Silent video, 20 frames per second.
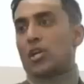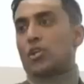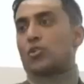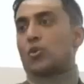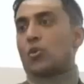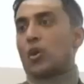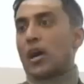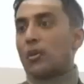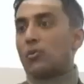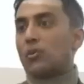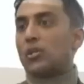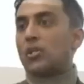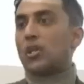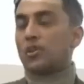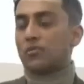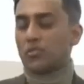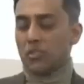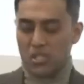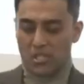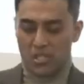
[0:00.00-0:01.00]
So I would
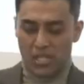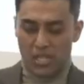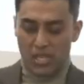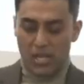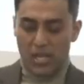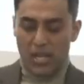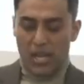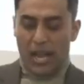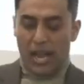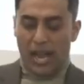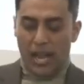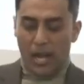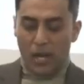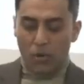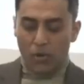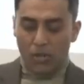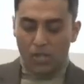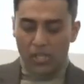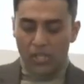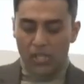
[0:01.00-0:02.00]
love to see
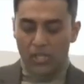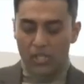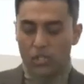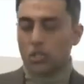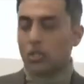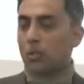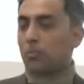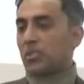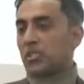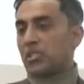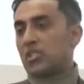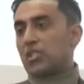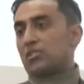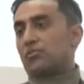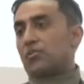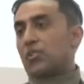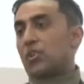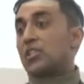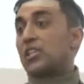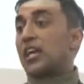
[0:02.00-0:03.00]
how he interprets this
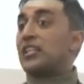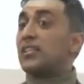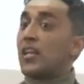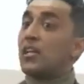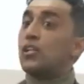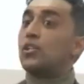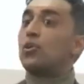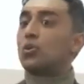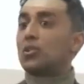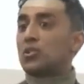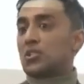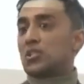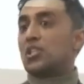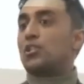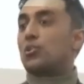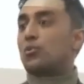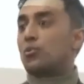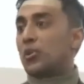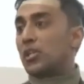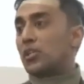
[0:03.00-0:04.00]
verse, and then you will see
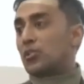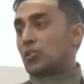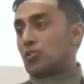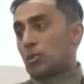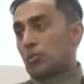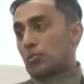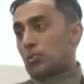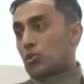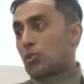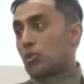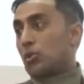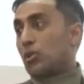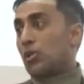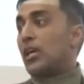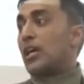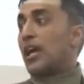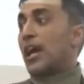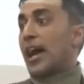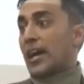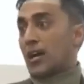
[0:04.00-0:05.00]
the real scriptural
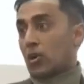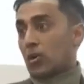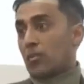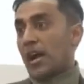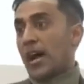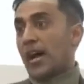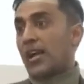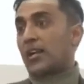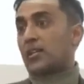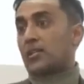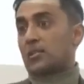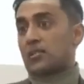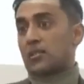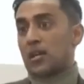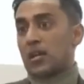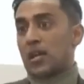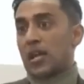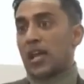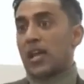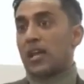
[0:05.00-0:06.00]
acrobatics
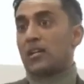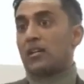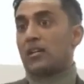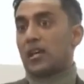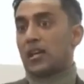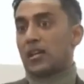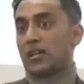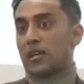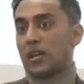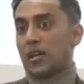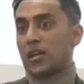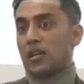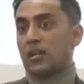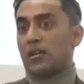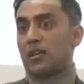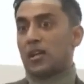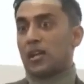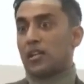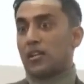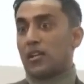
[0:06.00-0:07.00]
and and and
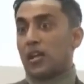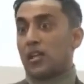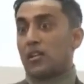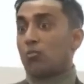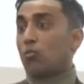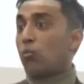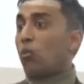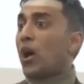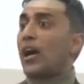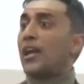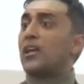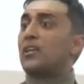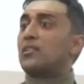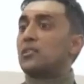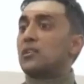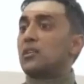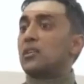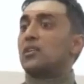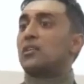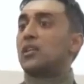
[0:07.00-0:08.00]
and, and, and why
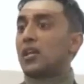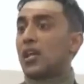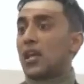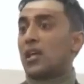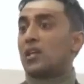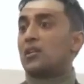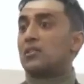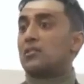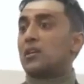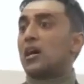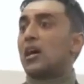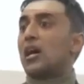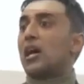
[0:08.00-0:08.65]
isn't it the case